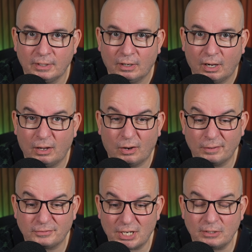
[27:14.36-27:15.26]

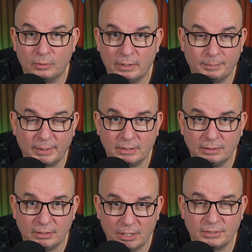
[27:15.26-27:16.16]
I've genuinely been
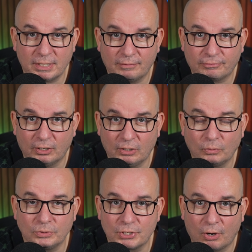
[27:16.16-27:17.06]
using it for a
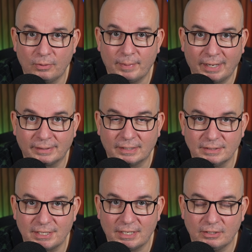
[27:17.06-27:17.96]
long time and
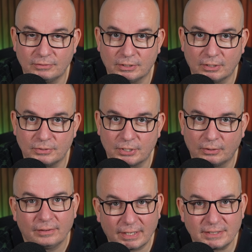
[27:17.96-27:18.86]
continue to do
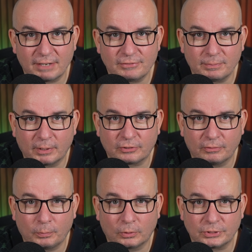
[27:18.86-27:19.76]
so. Thanks ever so much for
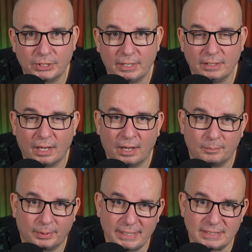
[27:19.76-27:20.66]
watching.
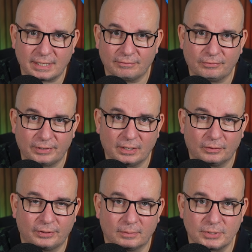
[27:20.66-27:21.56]
Please give the video a
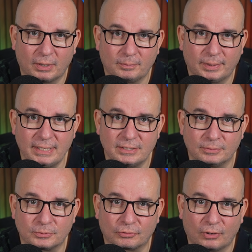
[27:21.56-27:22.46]
thumbs up. Please
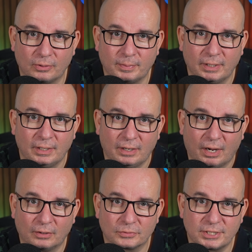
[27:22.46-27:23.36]
subscribe,
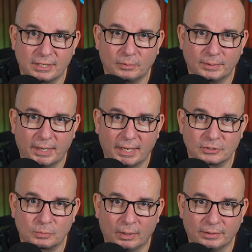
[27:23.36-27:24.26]
and I'll see you on the next one.